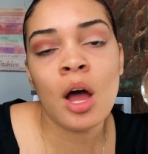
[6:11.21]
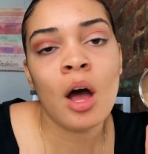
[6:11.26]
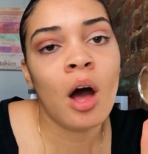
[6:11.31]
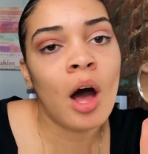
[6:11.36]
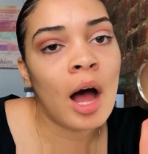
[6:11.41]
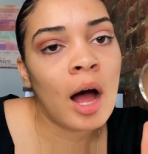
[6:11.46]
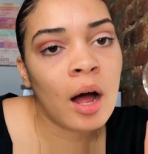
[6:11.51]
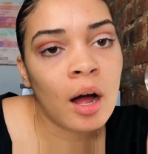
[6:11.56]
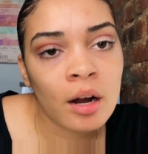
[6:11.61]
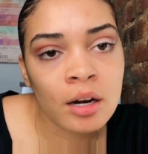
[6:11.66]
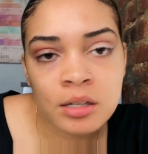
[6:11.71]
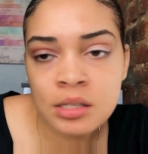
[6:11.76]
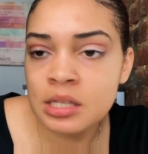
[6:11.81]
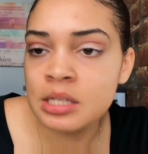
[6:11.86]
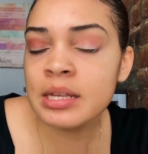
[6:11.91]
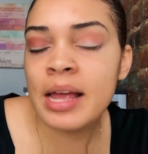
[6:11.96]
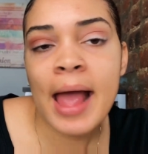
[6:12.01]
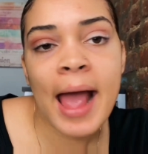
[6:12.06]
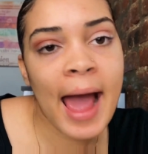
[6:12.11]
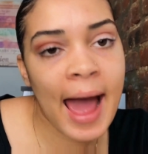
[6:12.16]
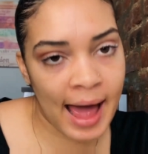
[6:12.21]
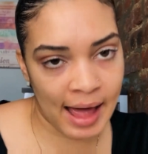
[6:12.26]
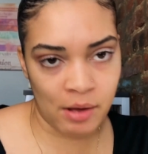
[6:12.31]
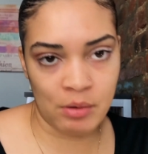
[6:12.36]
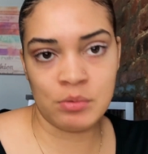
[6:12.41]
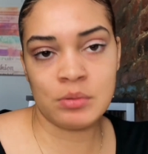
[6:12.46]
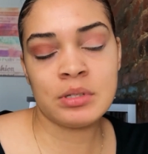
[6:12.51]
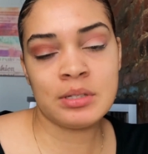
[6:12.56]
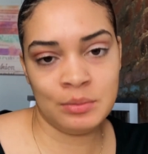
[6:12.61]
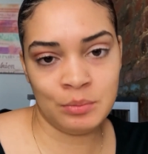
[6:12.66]
hearts
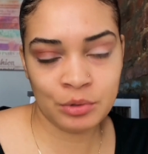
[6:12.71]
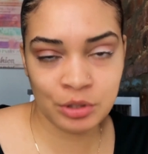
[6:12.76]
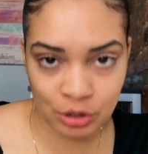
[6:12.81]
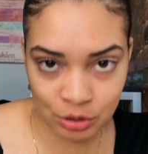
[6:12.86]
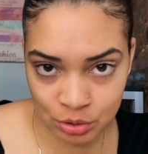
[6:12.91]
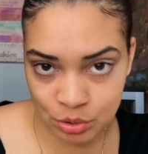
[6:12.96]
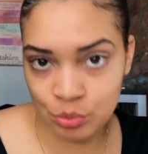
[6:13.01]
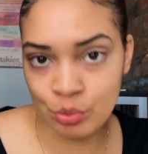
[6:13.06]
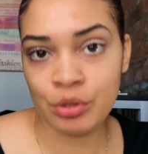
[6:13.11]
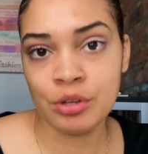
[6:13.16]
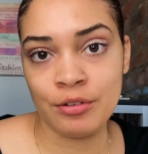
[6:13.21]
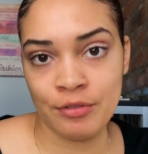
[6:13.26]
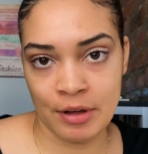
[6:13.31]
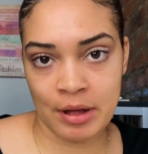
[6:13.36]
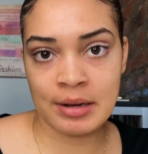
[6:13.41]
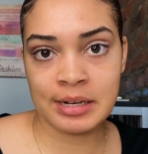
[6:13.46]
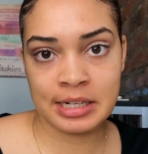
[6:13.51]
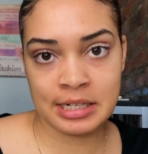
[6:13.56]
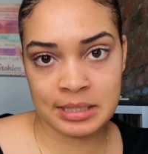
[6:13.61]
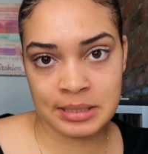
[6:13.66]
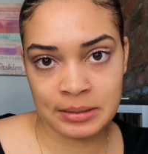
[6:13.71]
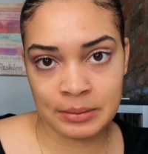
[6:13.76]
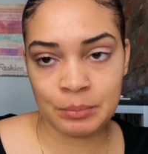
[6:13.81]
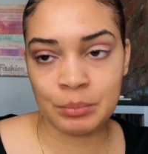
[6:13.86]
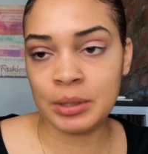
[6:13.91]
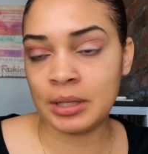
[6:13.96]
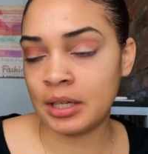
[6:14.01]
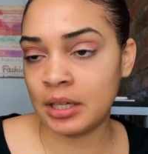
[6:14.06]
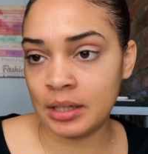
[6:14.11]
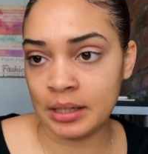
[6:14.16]
out when you're doing your foundation,
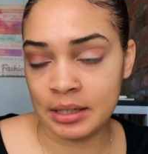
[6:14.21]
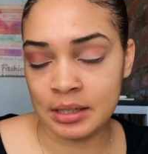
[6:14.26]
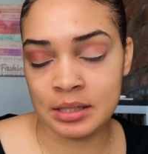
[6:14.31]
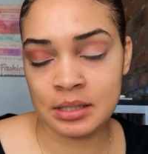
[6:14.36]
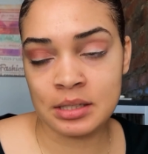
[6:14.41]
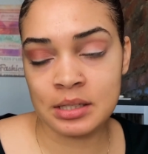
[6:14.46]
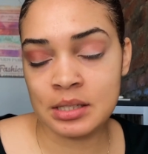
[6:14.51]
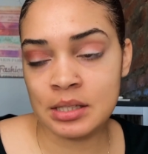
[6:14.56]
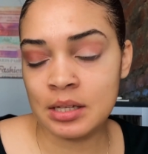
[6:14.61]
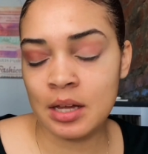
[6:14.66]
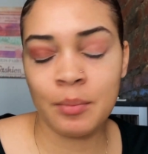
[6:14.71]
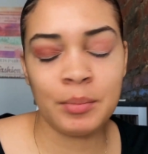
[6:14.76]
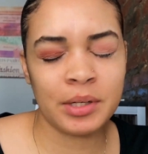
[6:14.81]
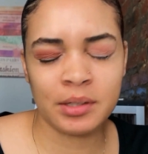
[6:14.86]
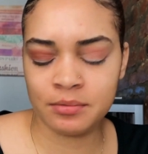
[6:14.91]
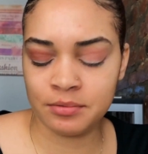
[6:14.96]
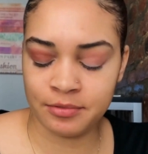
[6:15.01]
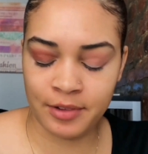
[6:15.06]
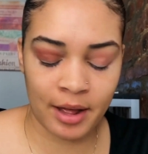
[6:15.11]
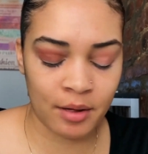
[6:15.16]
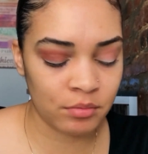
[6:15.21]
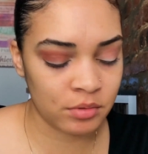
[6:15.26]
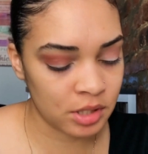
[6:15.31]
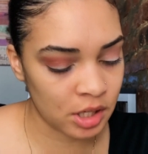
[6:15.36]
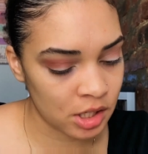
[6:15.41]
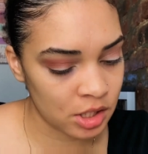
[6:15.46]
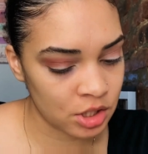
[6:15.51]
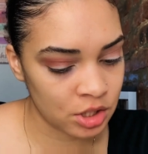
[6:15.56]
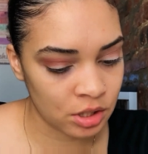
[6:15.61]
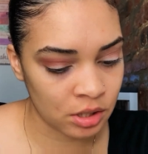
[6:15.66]
because
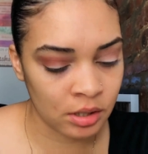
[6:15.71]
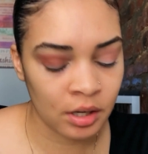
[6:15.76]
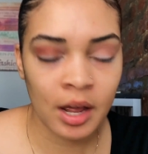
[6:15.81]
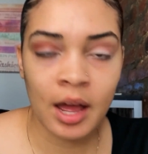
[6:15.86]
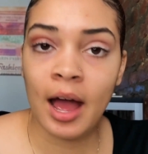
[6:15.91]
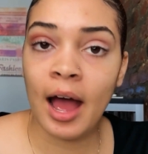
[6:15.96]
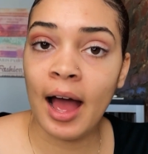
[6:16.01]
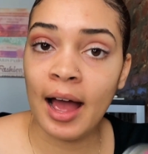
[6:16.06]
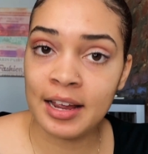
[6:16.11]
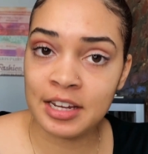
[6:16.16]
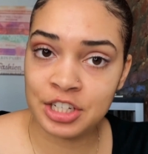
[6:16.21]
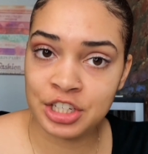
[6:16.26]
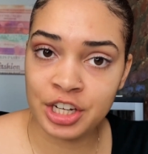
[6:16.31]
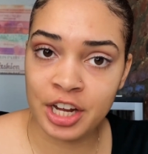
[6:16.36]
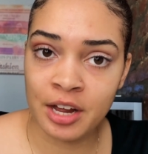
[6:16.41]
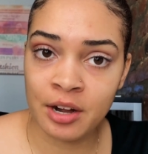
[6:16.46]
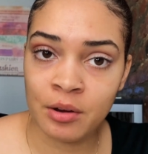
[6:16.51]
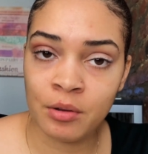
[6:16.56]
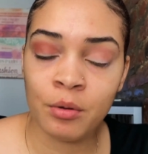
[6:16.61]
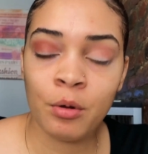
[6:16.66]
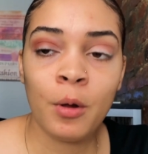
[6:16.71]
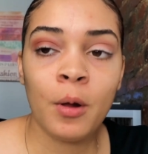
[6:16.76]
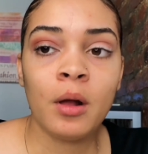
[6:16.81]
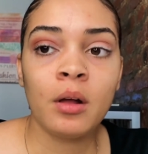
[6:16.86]
foundation, eyeshadow.